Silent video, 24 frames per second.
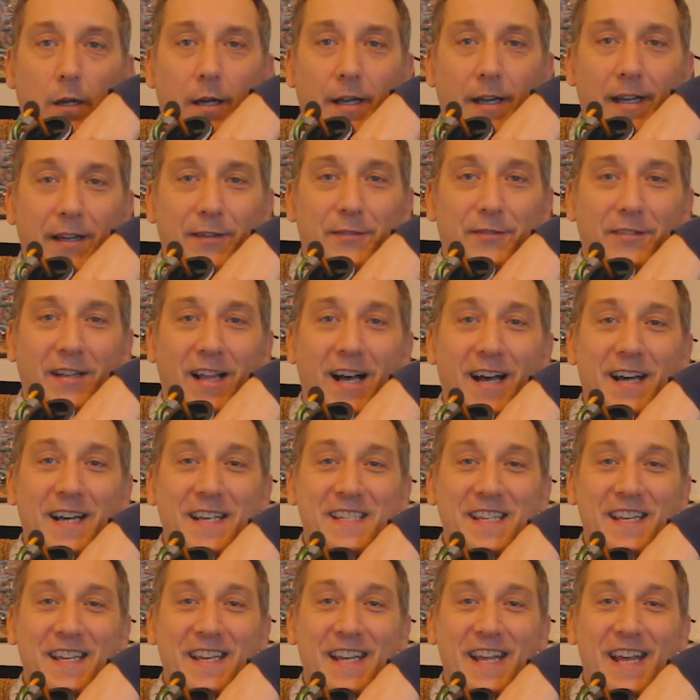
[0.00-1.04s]
of
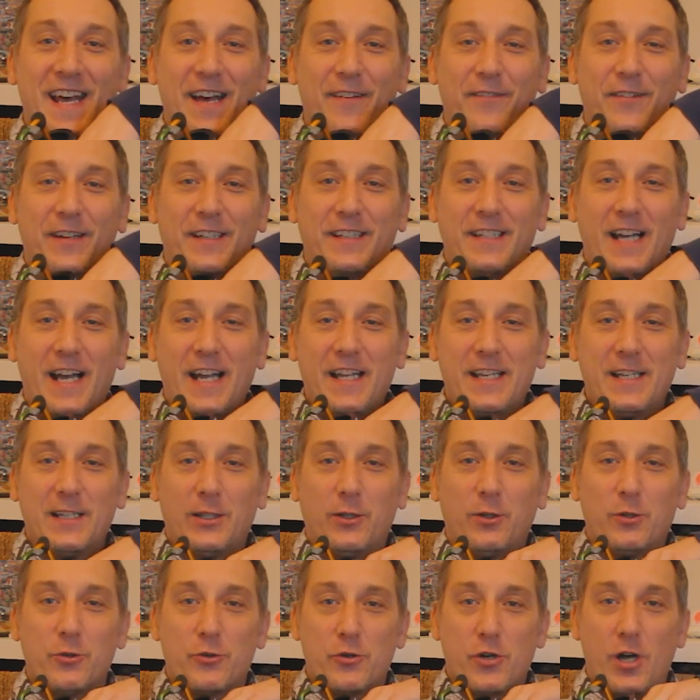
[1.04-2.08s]
flies in there, from tiny
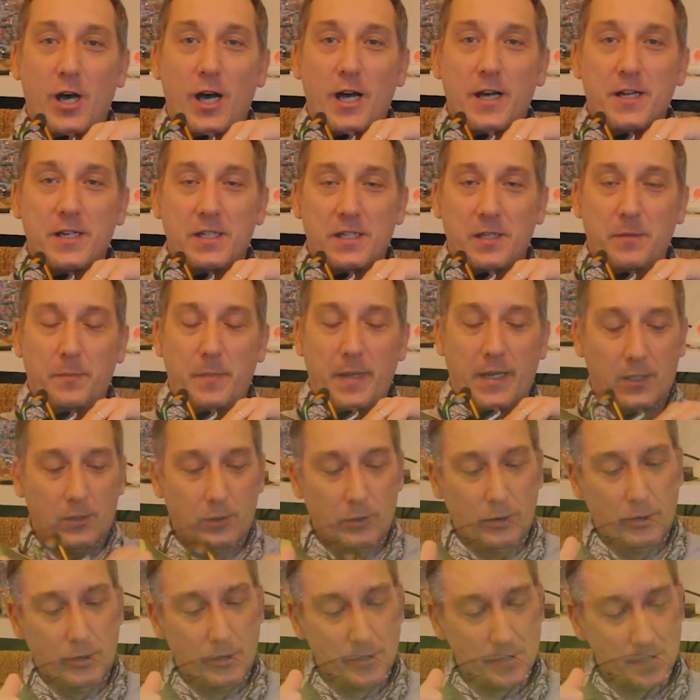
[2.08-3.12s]
little dries to big
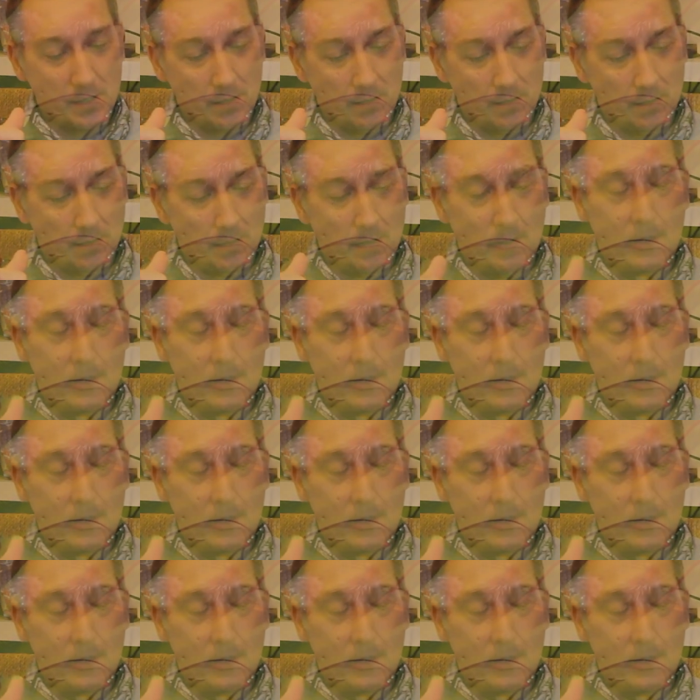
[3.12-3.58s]
lures and